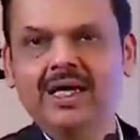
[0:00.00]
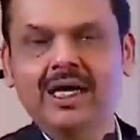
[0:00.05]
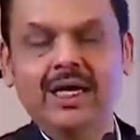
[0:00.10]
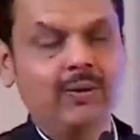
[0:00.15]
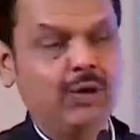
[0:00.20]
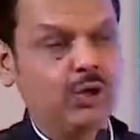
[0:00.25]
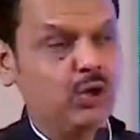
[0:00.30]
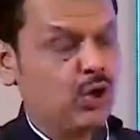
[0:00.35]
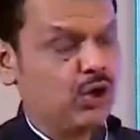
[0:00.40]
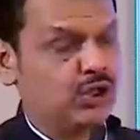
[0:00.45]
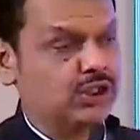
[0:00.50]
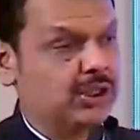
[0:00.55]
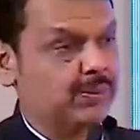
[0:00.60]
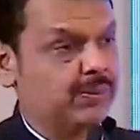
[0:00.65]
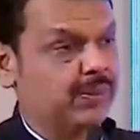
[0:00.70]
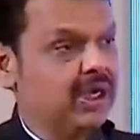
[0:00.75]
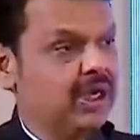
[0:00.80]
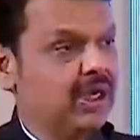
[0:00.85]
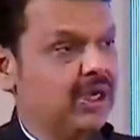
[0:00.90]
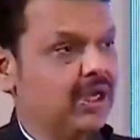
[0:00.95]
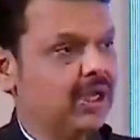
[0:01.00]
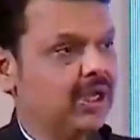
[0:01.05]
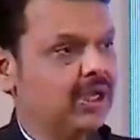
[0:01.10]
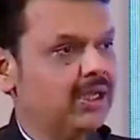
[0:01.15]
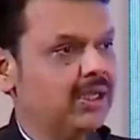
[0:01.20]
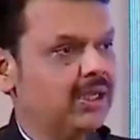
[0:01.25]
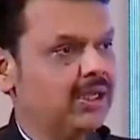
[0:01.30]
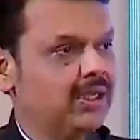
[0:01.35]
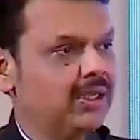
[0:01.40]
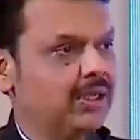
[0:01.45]
our Honorable
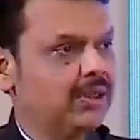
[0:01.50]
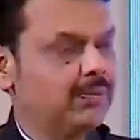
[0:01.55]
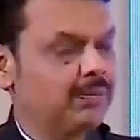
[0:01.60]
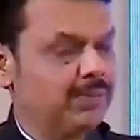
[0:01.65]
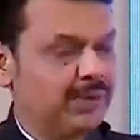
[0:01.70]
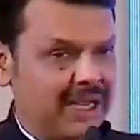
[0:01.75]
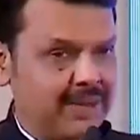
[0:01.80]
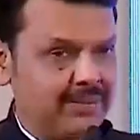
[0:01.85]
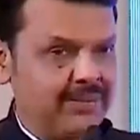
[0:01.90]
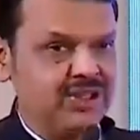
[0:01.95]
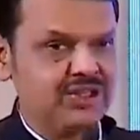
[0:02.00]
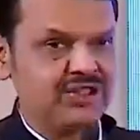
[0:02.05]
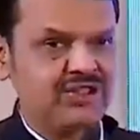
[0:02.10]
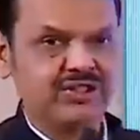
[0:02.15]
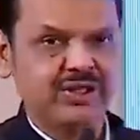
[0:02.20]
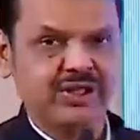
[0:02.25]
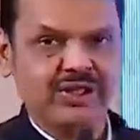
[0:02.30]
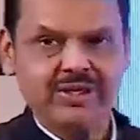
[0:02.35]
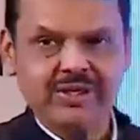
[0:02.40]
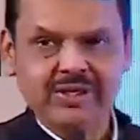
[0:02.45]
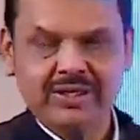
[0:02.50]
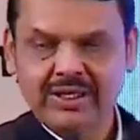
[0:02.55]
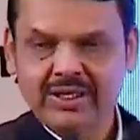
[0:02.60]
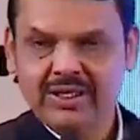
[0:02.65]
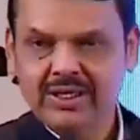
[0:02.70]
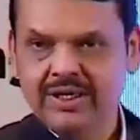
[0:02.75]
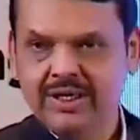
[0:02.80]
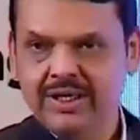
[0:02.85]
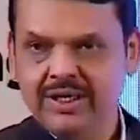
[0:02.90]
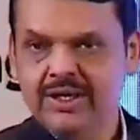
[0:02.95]
Prime Minister,
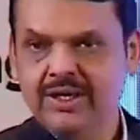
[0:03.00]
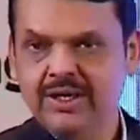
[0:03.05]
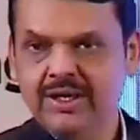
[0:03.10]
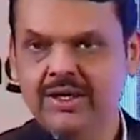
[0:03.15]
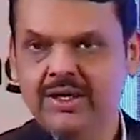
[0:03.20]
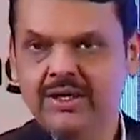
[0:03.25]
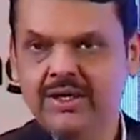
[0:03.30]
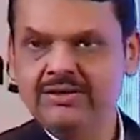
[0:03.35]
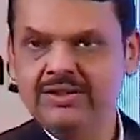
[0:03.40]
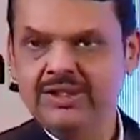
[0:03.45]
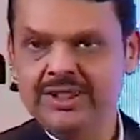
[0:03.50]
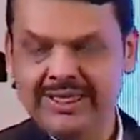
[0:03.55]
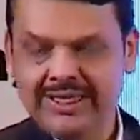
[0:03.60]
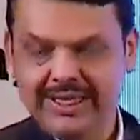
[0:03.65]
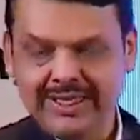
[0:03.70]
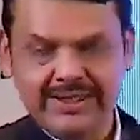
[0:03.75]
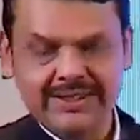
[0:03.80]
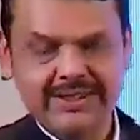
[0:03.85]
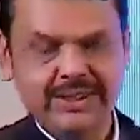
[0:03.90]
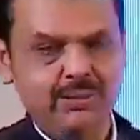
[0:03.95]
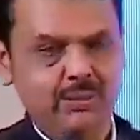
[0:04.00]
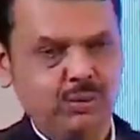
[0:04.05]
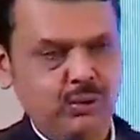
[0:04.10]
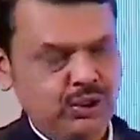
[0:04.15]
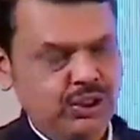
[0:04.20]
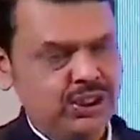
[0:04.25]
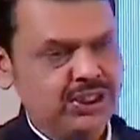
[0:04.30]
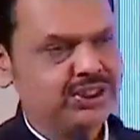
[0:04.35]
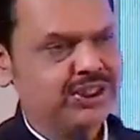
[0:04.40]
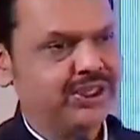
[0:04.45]
Sri Narendra
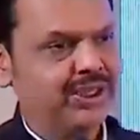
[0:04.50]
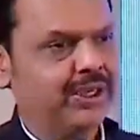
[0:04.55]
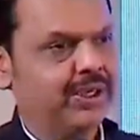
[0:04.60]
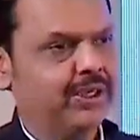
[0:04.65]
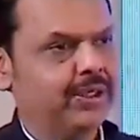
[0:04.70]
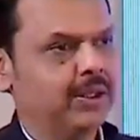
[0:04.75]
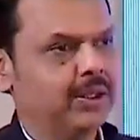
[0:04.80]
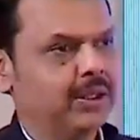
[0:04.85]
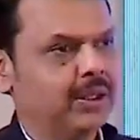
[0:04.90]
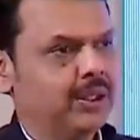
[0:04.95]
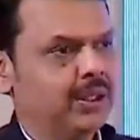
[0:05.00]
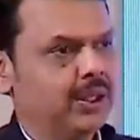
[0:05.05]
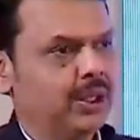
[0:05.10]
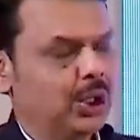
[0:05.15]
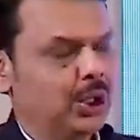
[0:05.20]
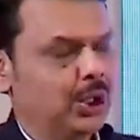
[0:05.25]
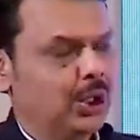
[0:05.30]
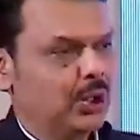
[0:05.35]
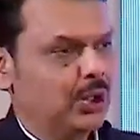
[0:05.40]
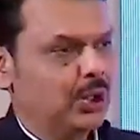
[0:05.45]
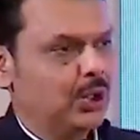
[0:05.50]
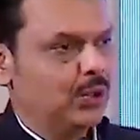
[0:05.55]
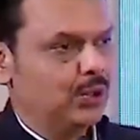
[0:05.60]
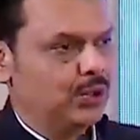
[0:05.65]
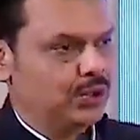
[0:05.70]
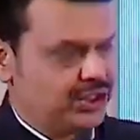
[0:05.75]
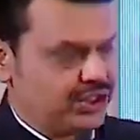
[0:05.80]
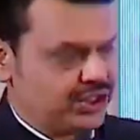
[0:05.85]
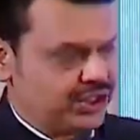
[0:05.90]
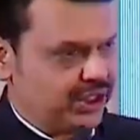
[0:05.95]
Modi ji,
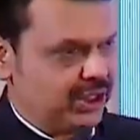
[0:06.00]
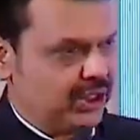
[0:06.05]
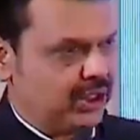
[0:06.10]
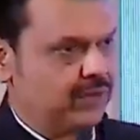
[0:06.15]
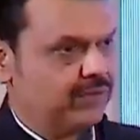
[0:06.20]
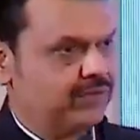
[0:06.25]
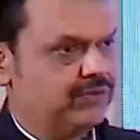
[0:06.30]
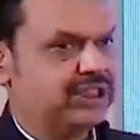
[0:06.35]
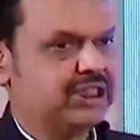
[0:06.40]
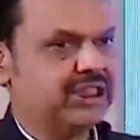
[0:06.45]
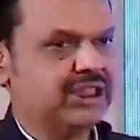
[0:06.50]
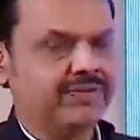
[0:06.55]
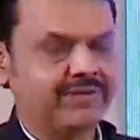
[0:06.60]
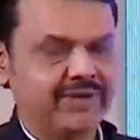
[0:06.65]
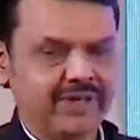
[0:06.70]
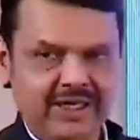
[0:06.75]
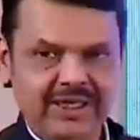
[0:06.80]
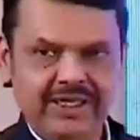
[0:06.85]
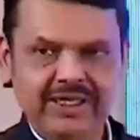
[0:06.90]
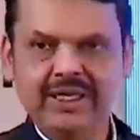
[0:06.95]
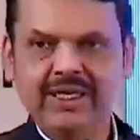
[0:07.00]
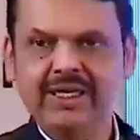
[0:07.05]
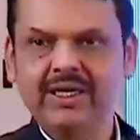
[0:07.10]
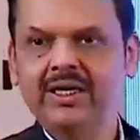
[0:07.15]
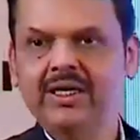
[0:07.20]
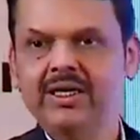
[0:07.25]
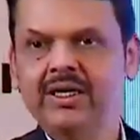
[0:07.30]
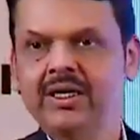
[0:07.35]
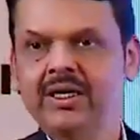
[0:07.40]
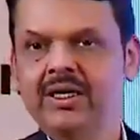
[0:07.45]
who is chair of G20,
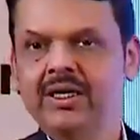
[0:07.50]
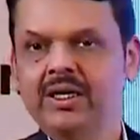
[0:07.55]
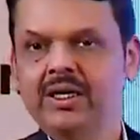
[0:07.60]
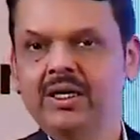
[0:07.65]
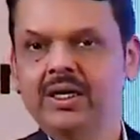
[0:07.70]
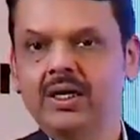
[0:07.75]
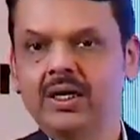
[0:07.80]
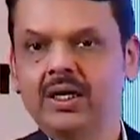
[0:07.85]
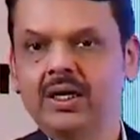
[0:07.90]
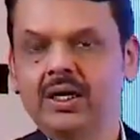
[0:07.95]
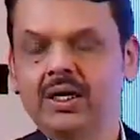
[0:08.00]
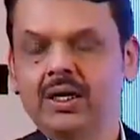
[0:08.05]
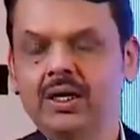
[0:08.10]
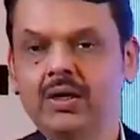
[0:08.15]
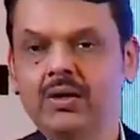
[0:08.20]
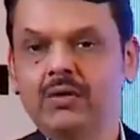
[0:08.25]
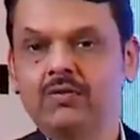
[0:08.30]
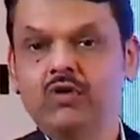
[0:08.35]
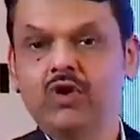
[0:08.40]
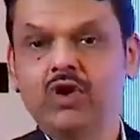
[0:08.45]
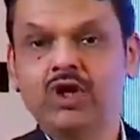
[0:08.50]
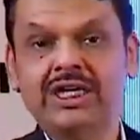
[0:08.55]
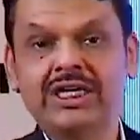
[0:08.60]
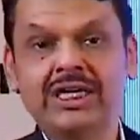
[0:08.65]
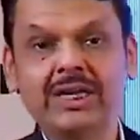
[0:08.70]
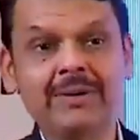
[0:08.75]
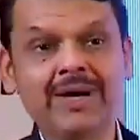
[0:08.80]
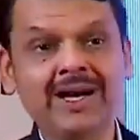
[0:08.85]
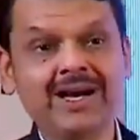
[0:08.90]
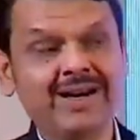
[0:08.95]
for
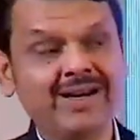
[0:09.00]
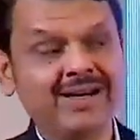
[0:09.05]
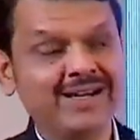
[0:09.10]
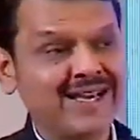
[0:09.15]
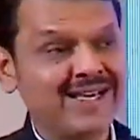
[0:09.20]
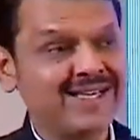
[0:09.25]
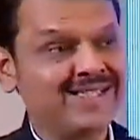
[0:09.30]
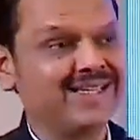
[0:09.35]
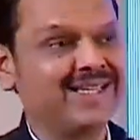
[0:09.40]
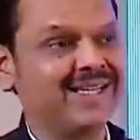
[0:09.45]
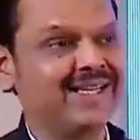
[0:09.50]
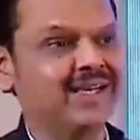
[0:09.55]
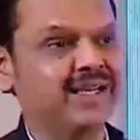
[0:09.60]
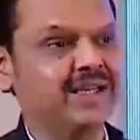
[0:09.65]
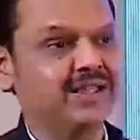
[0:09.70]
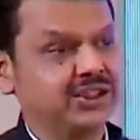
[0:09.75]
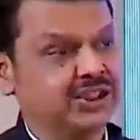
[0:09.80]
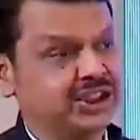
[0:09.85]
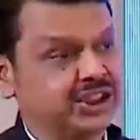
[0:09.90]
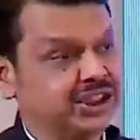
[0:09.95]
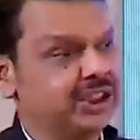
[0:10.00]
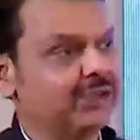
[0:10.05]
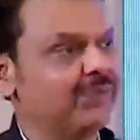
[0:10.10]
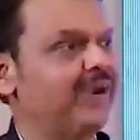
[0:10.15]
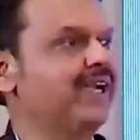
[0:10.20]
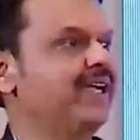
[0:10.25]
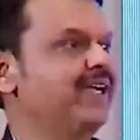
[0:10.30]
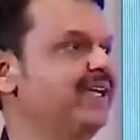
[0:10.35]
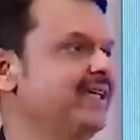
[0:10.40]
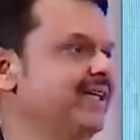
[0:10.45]
democratizing
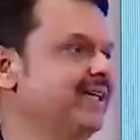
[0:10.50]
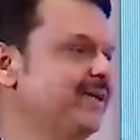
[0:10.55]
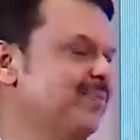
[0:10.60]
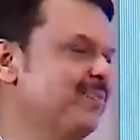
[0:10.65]
G20.